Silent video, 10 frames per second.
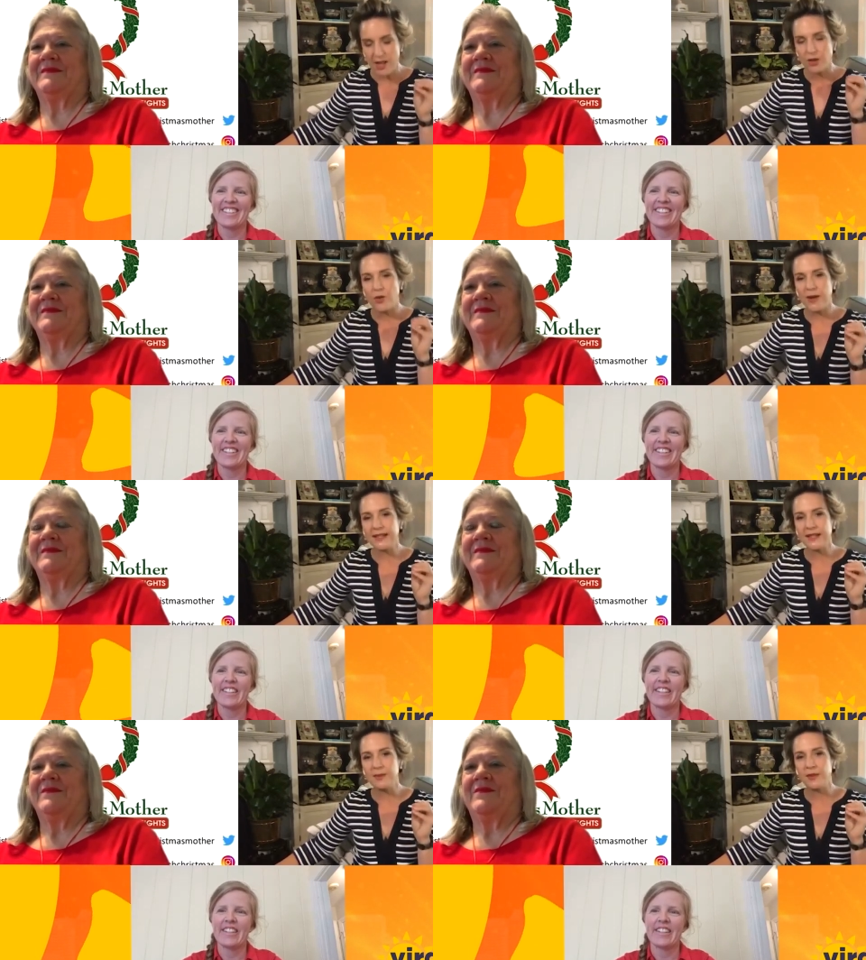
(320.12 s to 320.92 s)

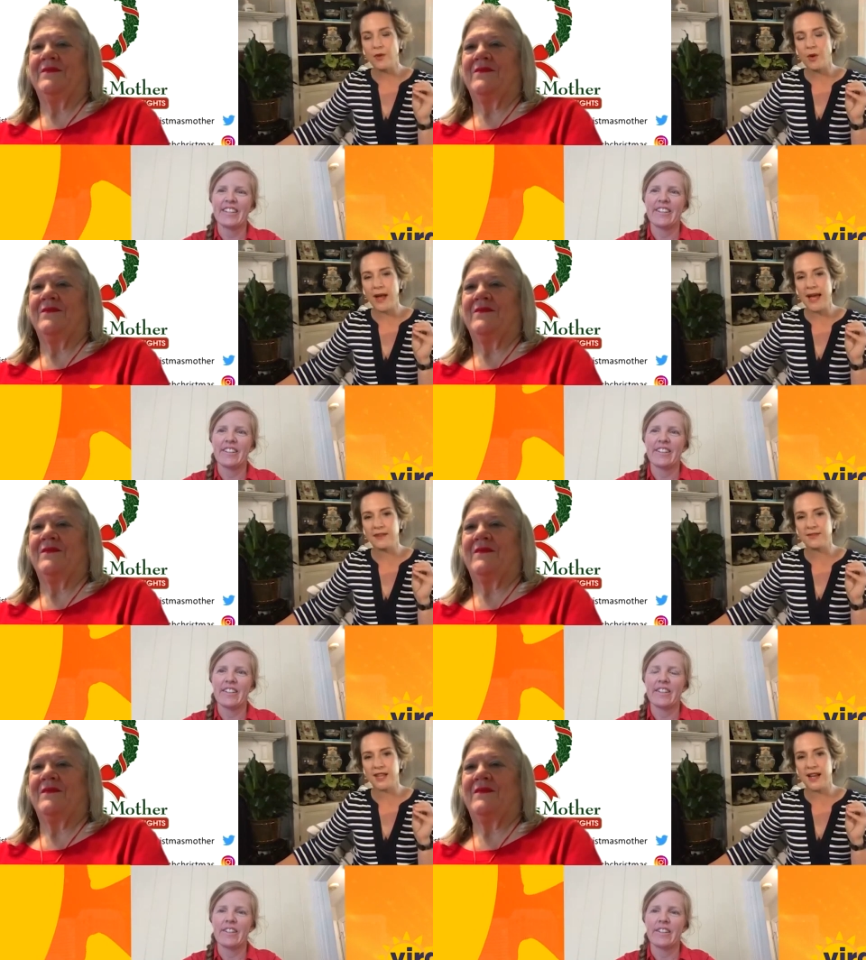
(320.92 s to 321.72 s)
Speaker 1: Quickly, before we're out
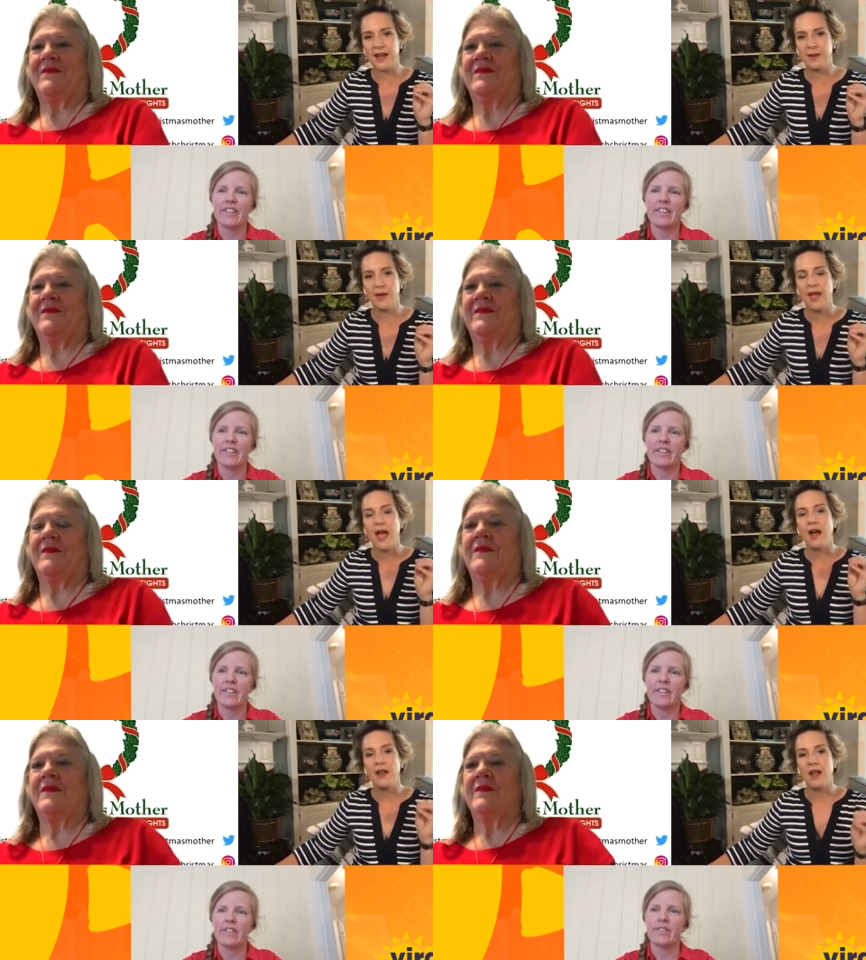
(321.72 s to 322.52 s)
of time,
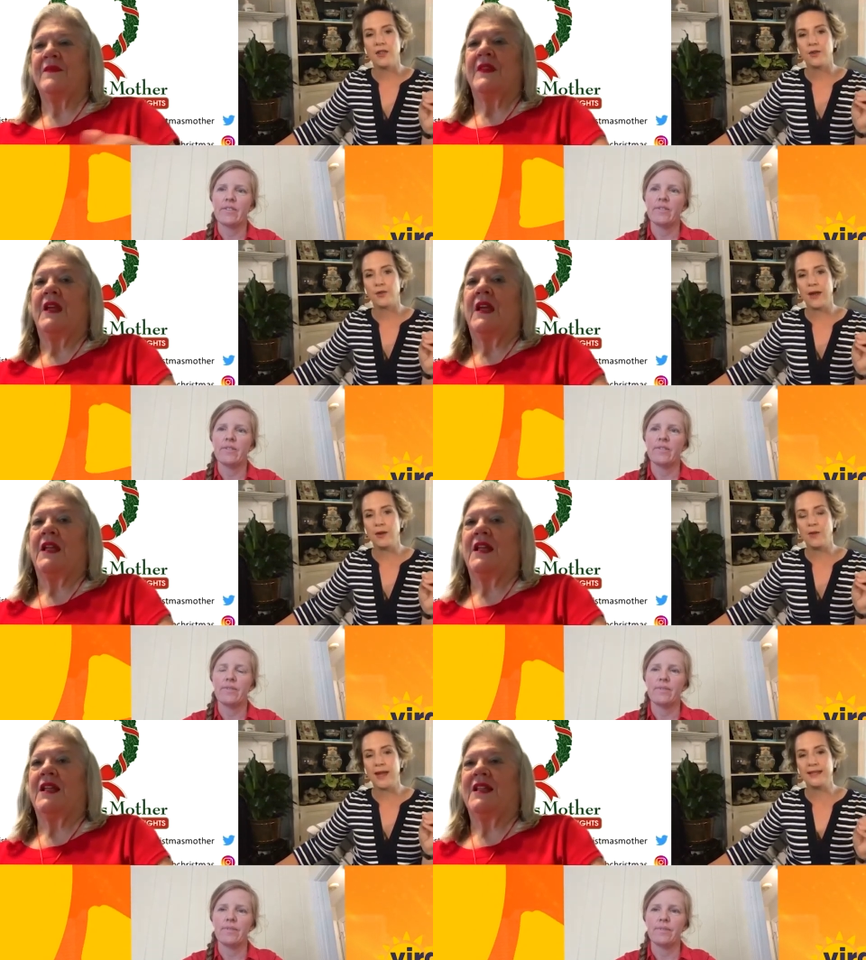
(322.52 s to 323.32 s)
another
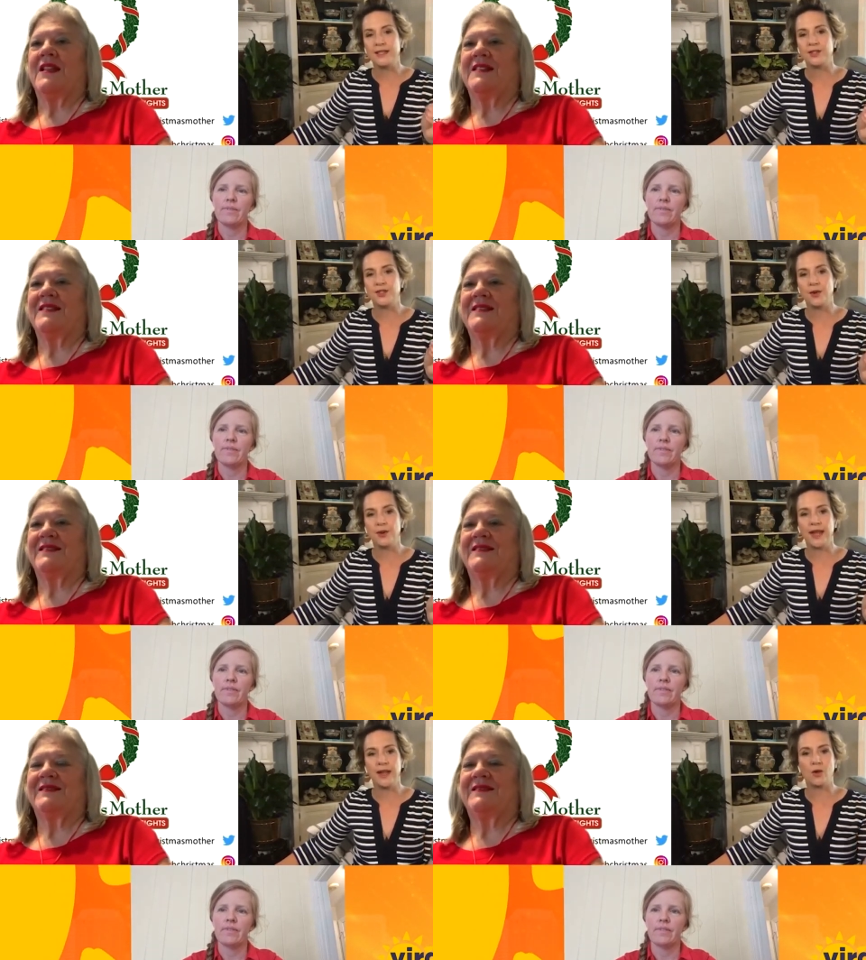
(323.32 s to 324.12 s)
great way to
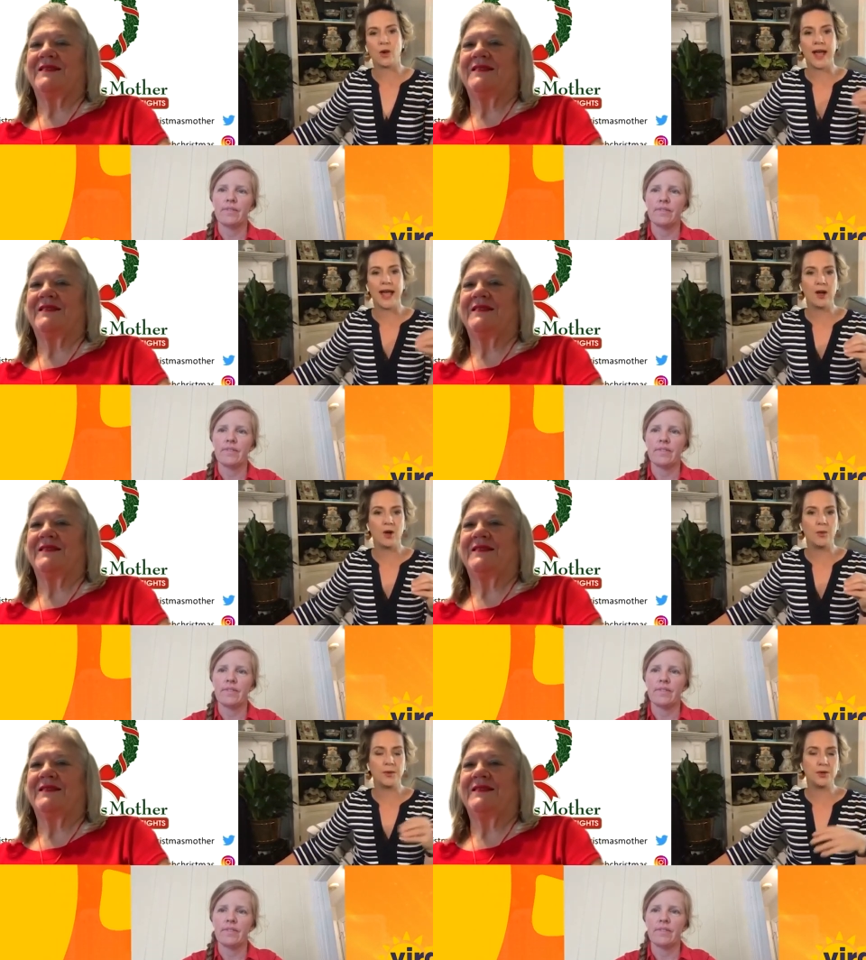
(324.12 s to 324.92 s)
donate or
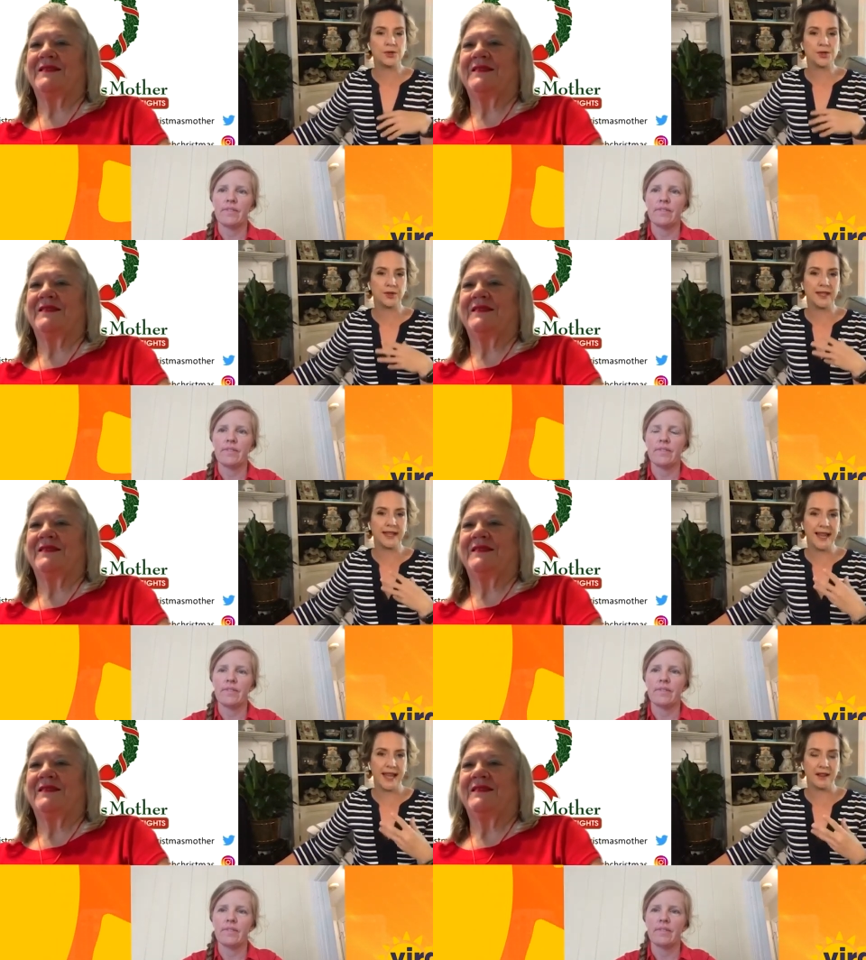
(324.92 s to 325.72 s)
help, you certainly
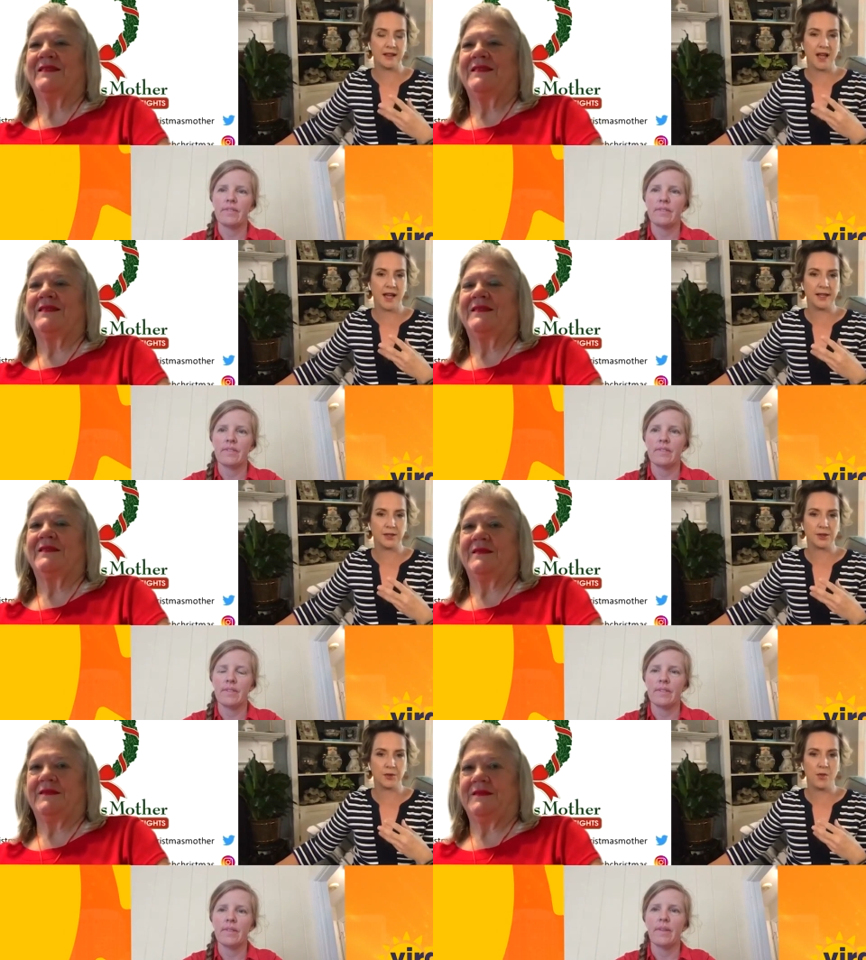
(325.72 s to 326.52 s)
can head online
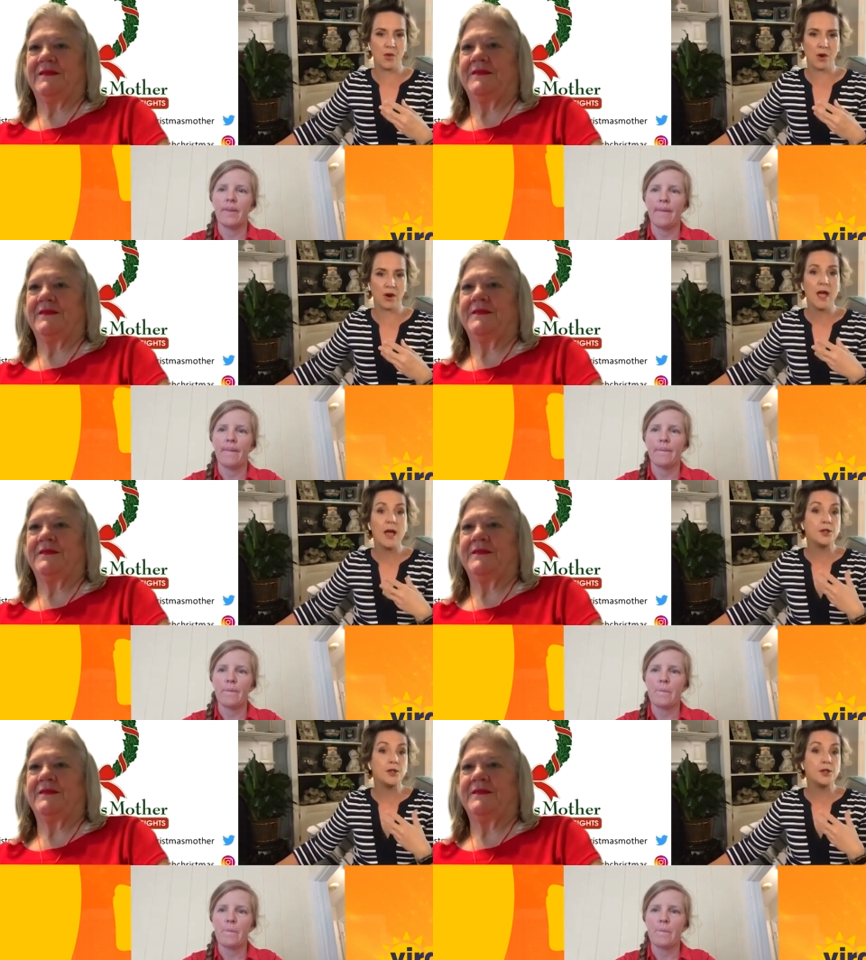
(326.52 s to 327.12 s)
and learn more.